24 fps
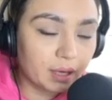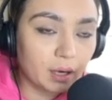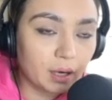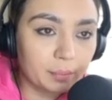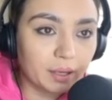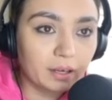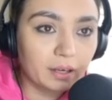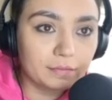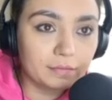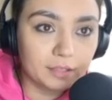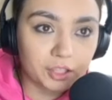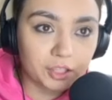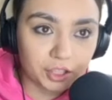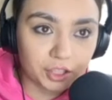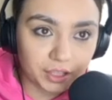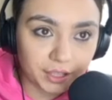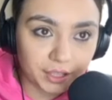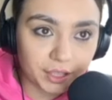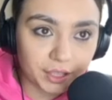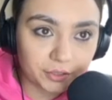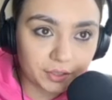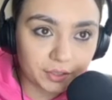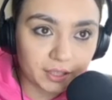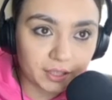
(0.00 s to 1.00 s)
a
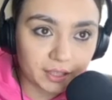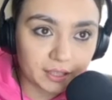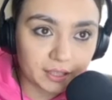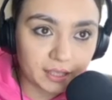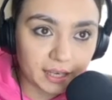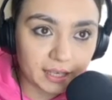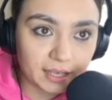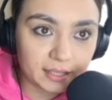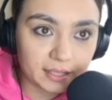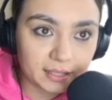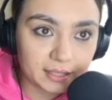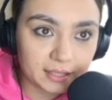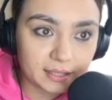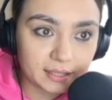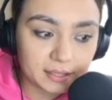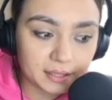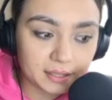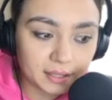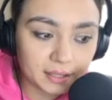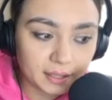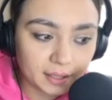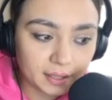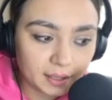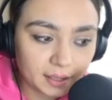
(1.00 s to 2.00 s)
vegetarian,
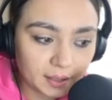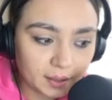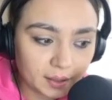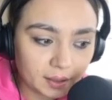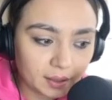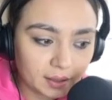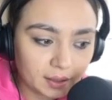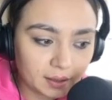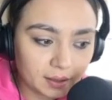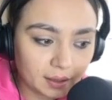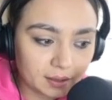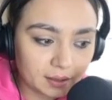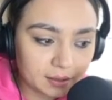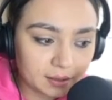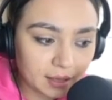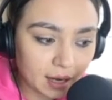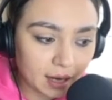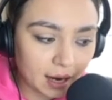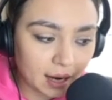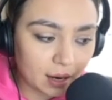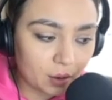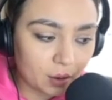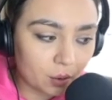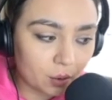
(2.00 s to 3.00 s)
that's
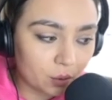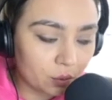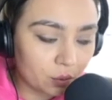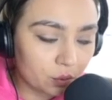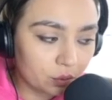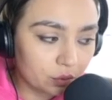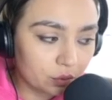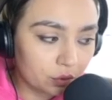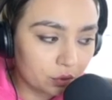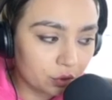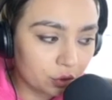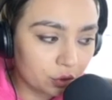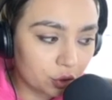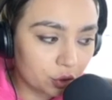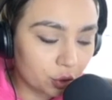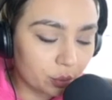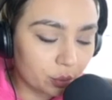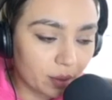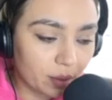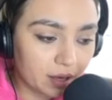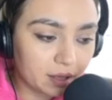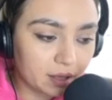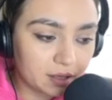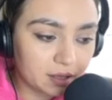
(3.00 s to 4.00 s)
how
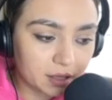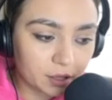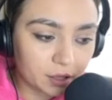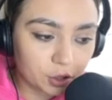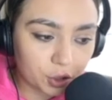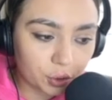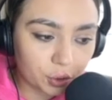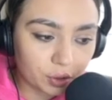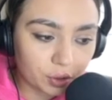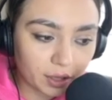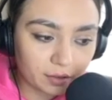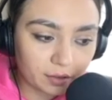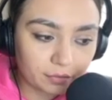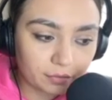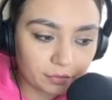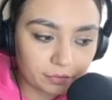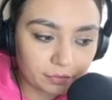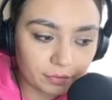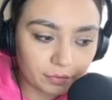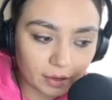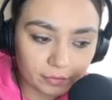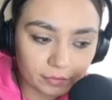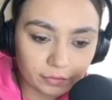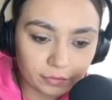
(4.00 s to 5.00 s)
humanity should
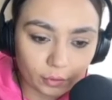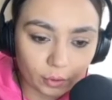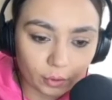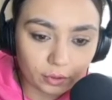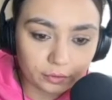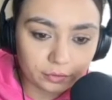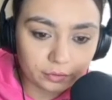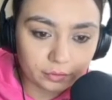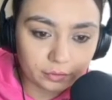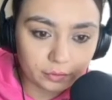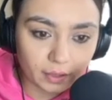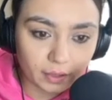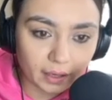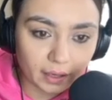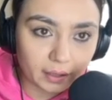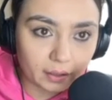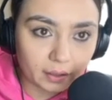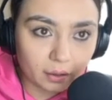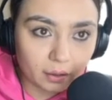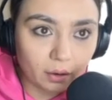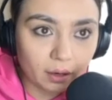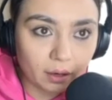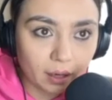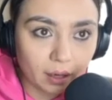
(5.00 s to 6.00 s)
evolve? Like,
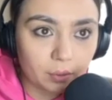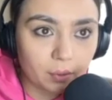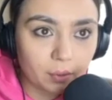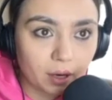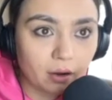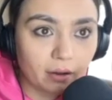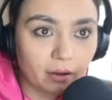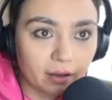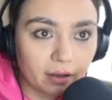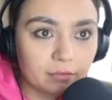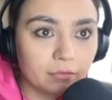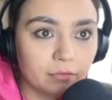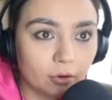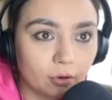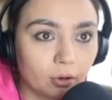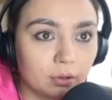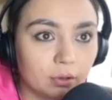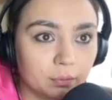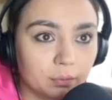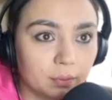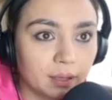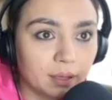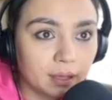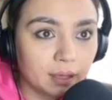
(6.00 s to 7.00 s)
okay, we are
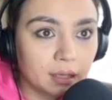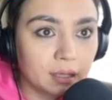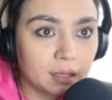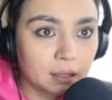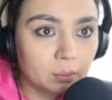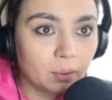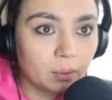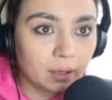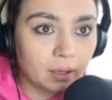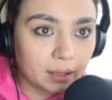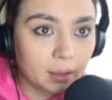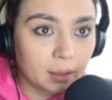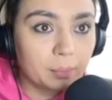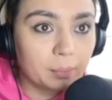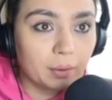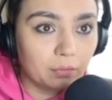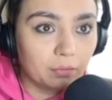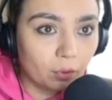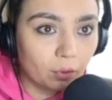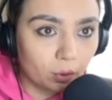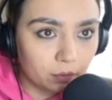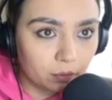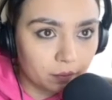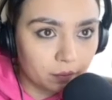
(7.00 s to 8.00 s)
evolving, keep
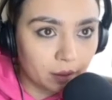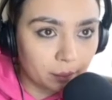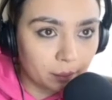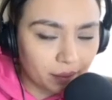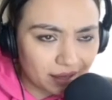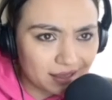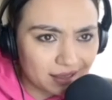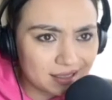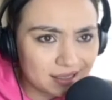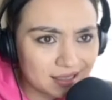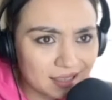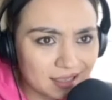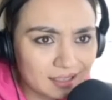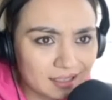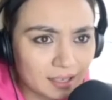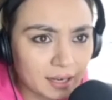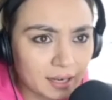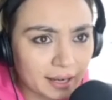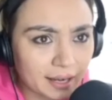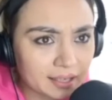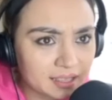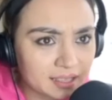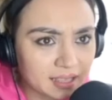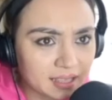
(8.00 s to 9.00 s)
evolving, but is that the
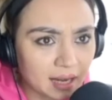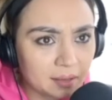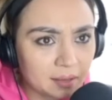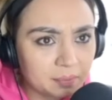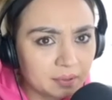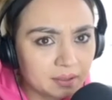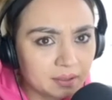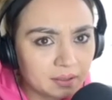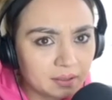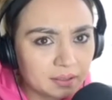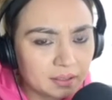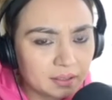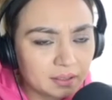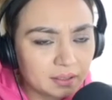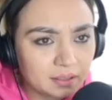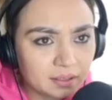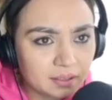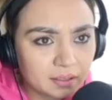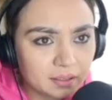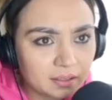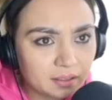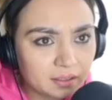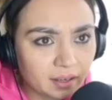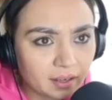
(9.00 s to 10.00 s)
next step?
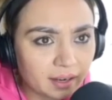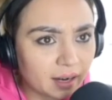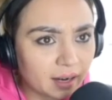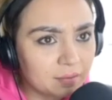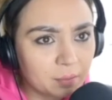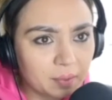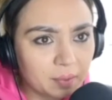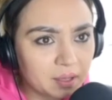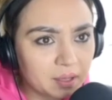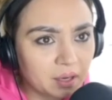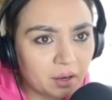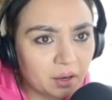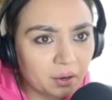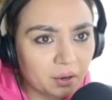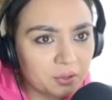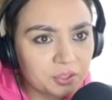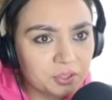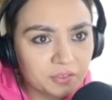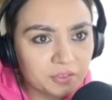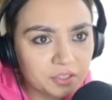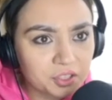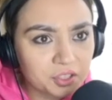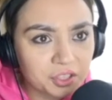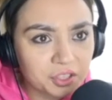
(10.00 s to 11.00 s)
Like everybody goes
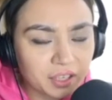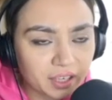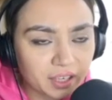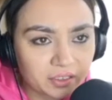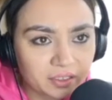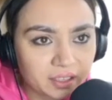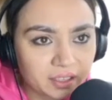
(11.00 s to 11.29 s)
vegetarian?